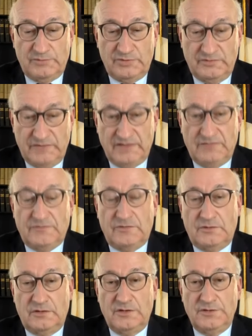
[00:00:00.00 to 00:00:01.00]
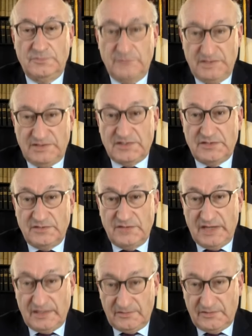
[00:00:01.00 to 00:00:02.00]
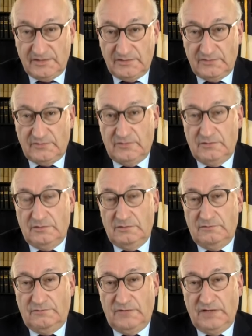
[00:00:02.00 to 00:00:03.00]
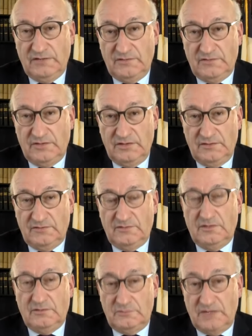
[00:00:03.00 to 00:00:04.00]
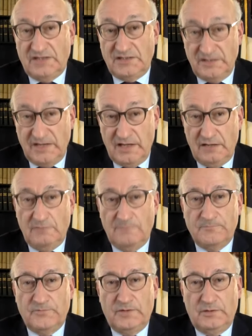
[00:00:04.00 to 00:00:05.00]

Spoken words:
provide for humanitarian access. France is right now